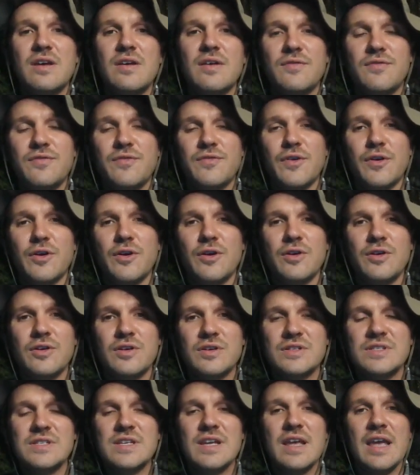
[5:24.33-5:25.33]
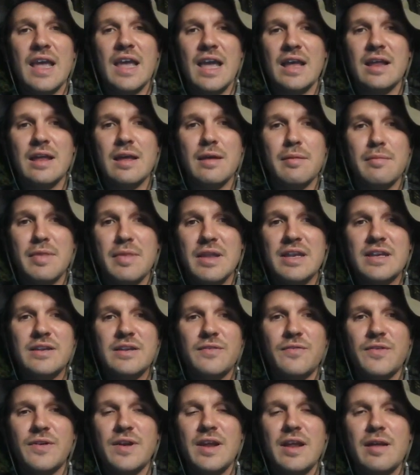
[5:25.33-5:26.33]
Furs and many
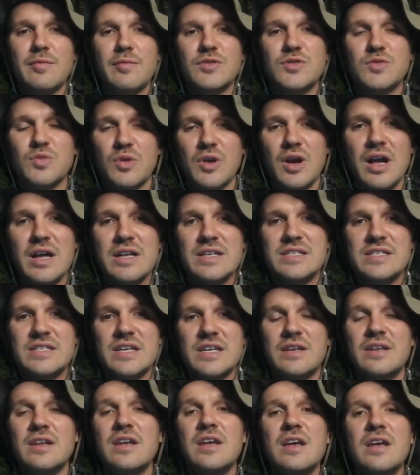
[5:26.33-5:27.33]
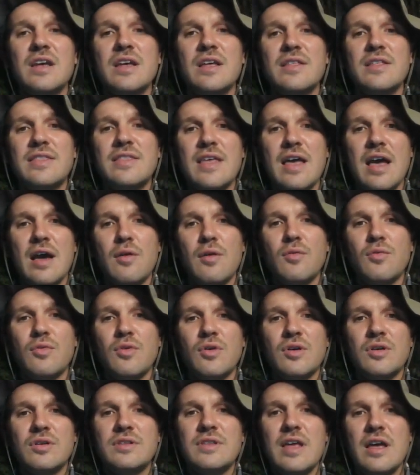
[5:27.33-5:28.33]
different animals were hunted
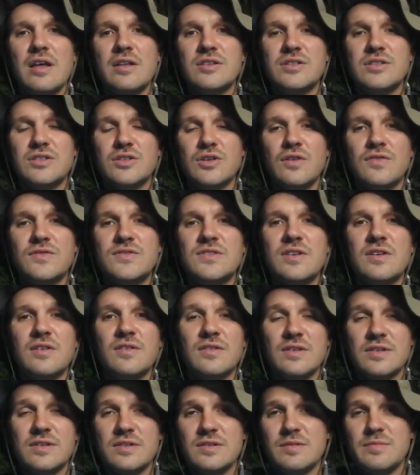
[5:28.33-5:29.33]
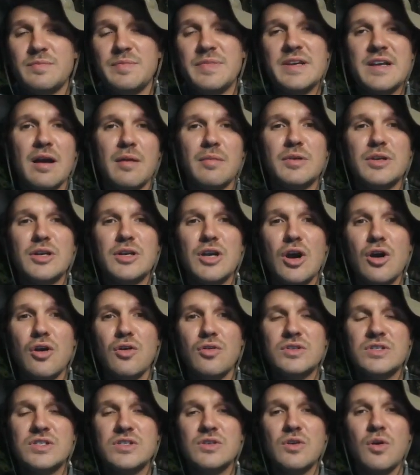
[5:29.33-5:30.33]
that served to become
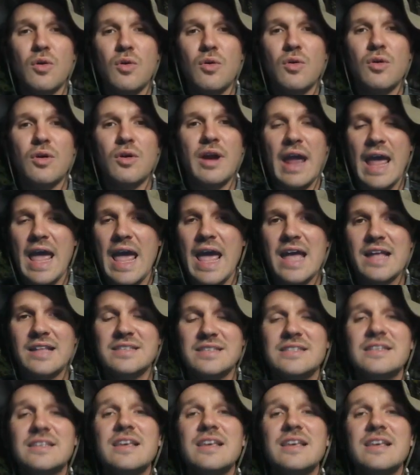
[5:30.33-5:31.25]
coats or hats,